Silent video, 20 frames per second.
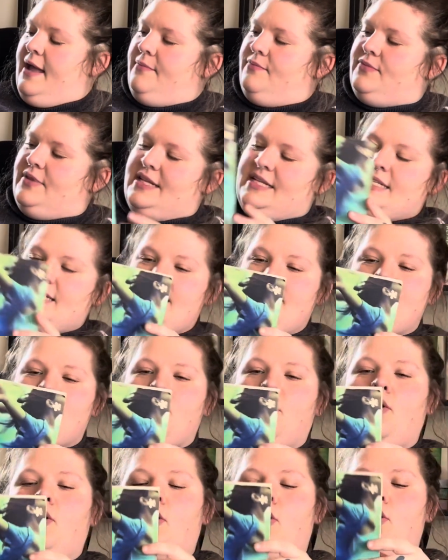this is
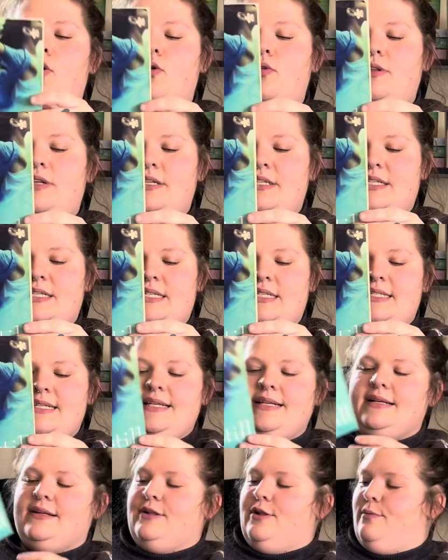Hold
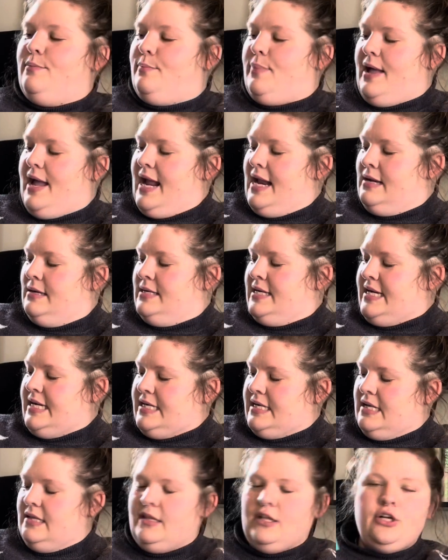Still by
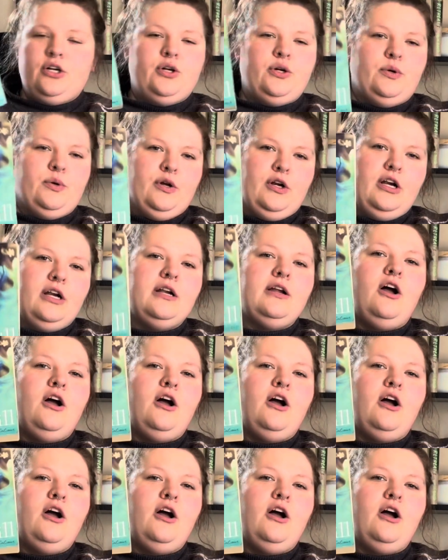Nina LaCour.